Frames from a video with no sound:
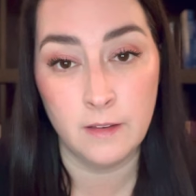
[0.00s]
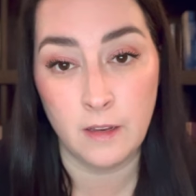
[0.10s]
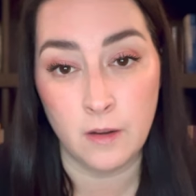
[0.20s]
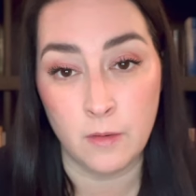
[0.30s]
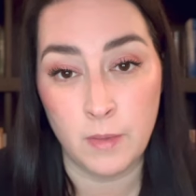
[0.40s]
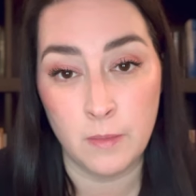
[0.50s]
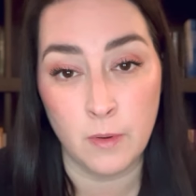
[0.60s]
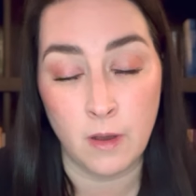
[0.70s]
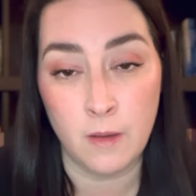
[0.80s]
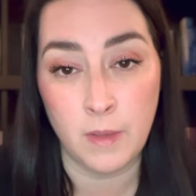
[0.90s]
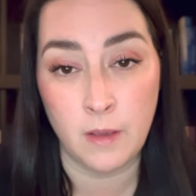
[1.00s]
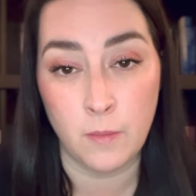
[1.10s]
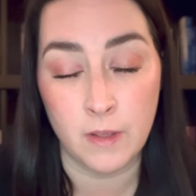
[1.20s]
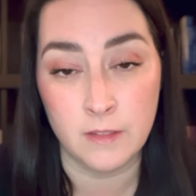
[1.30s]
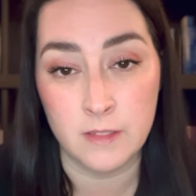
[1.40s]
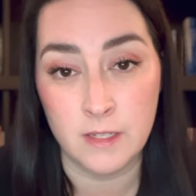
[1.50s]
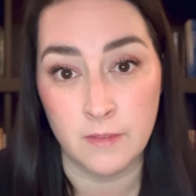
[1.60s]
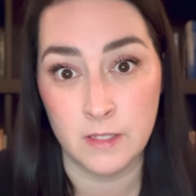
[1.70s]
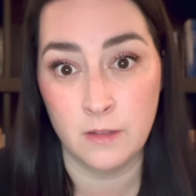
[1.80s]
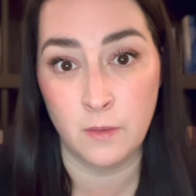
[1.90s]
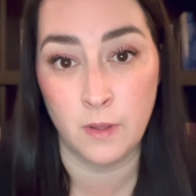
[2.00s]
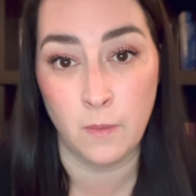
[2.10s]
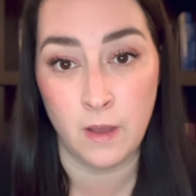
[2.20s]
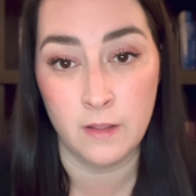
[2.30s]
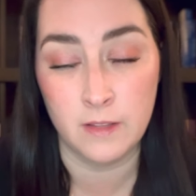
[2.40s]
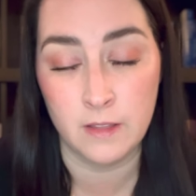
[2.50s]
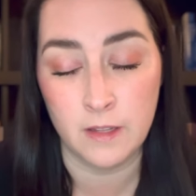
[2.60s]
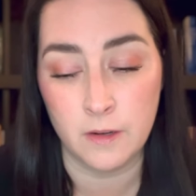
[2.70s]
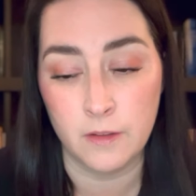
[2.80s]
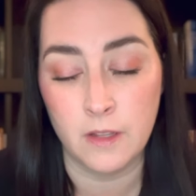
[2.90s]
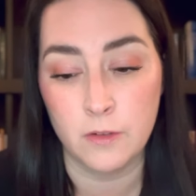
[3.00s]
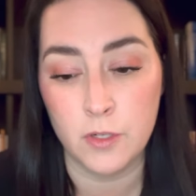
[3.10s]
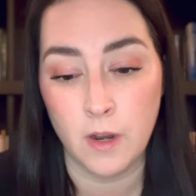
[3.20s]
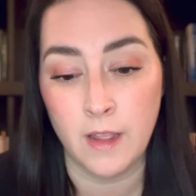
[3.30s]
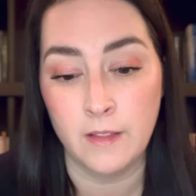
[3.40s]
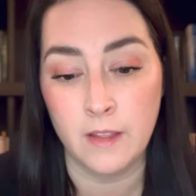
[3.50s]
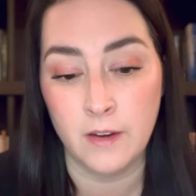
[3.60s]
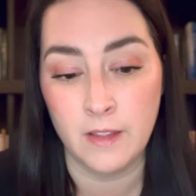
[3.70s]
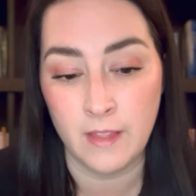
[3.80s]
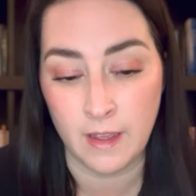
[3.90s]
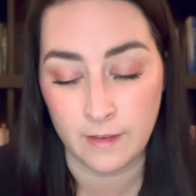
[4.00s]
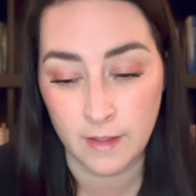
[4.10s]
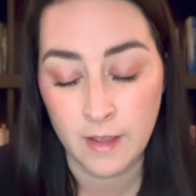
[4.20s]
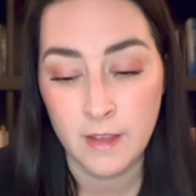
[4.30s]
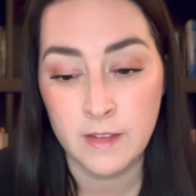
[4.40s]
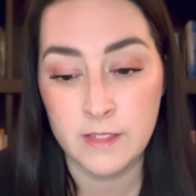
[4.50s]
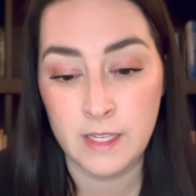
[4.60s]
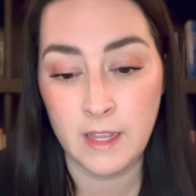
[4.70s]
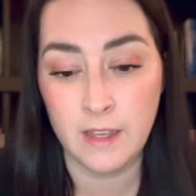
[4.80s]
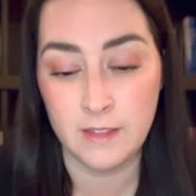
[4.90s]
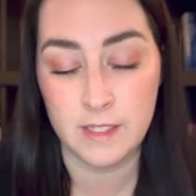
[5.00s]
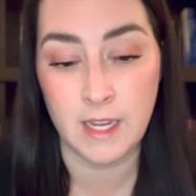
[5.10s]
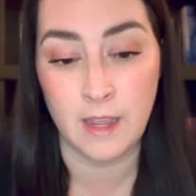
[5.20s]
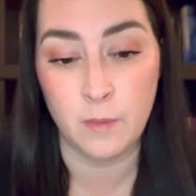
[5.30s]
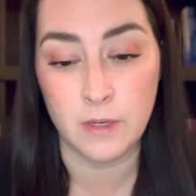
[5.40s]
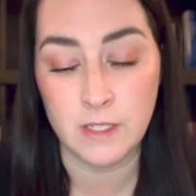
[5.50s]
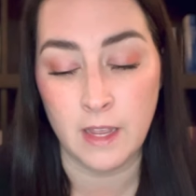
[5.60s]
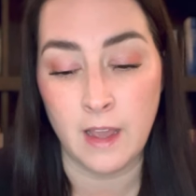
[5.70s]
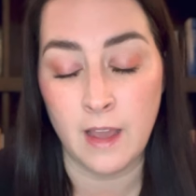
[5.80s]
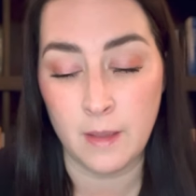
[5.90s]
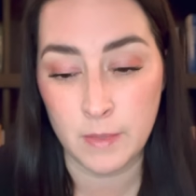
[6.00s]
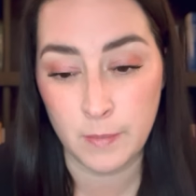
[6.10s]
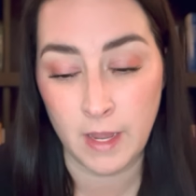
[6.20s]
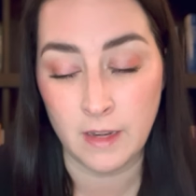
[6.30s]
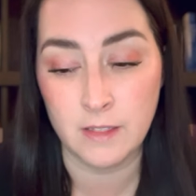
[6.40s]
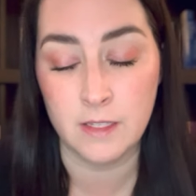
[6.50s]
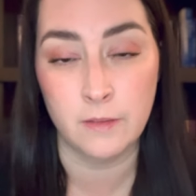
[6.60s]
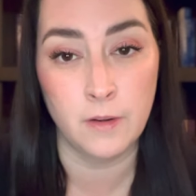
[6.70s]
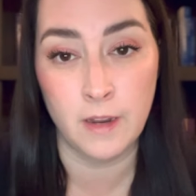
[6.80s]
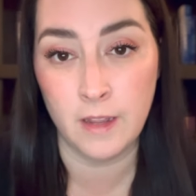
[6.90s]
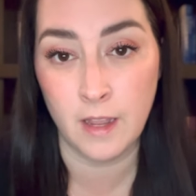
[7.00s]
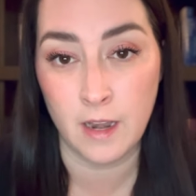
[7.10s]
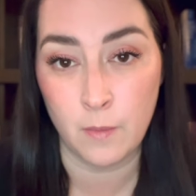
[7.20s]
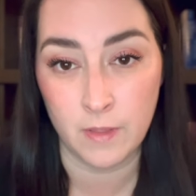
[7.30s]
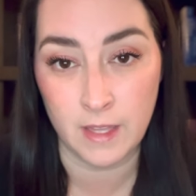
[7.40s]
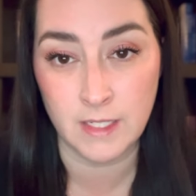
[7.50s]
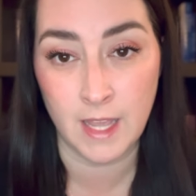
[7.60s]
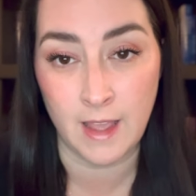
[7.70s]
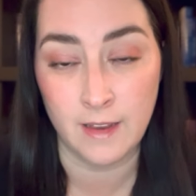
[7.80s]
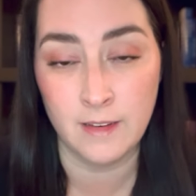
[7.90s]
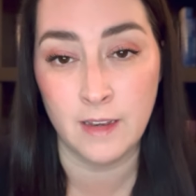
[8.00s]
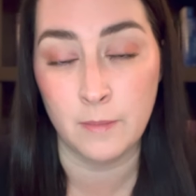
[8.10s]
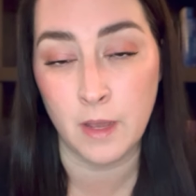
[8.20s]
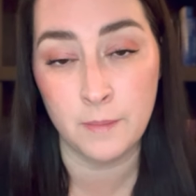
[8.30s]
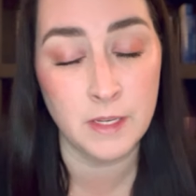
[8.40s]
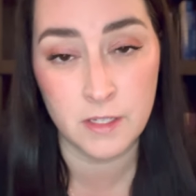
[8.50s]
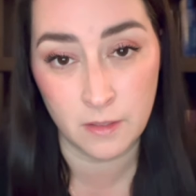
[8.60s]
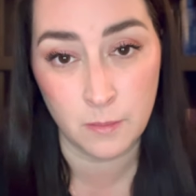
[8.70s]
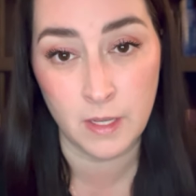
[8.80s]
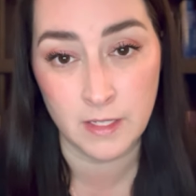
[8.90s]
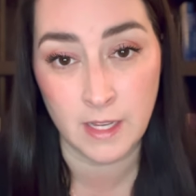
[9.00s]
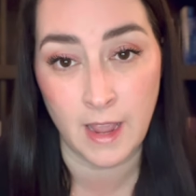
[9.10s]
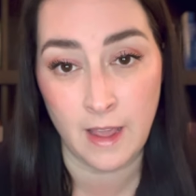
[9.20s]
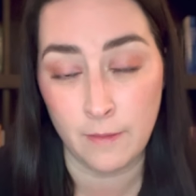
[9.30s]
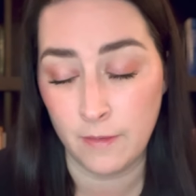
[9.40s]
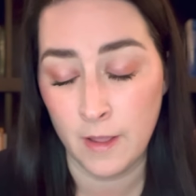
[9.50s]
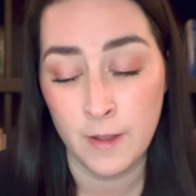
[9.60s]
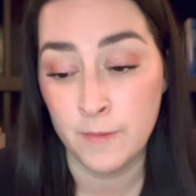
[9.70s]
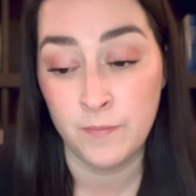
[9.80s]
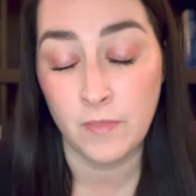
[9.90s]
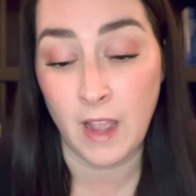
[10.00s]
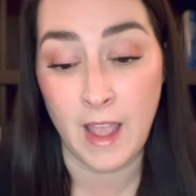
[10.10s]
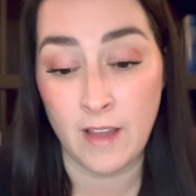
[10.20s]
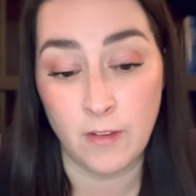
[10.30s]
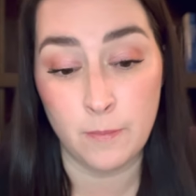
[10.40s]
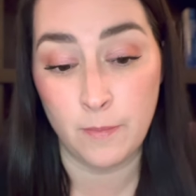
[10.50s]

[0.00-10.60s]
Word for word: You know, people call me when stuff isn't going well and that they're, they're trying, they're in that seeking state where it's like, I'm in pain and suffering and I want that to end. And I'm coming to you because I have, I have a,